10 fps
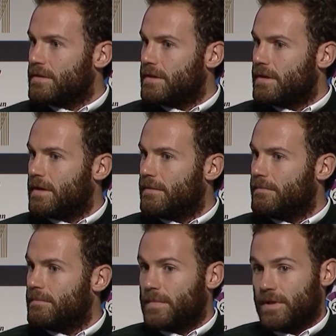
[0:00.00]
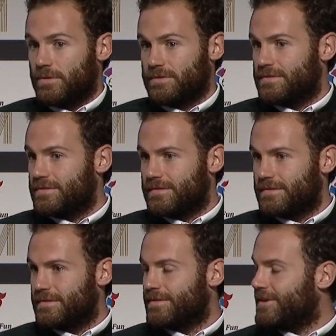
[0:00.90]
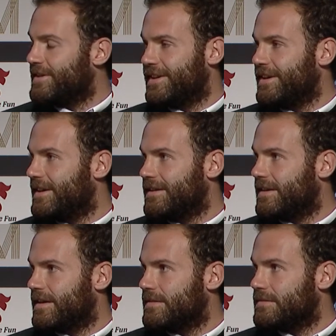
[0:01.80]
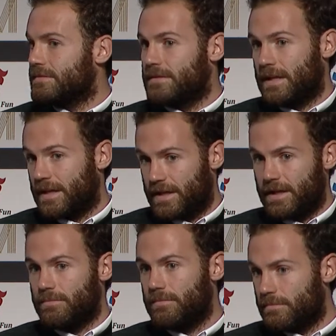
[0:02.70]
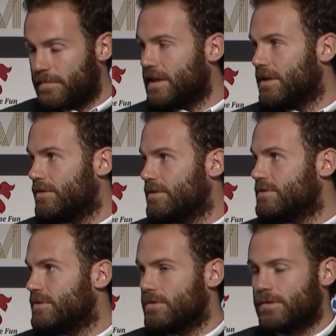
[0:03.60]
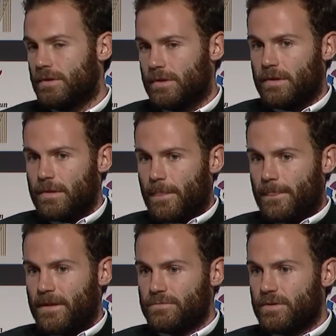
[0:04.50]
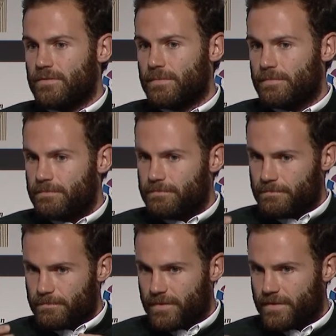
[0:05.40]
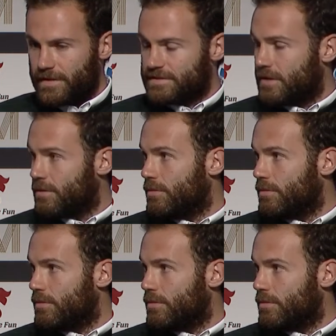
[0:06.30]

um, it was a great day. And and like him, many others. So that's one of the things that we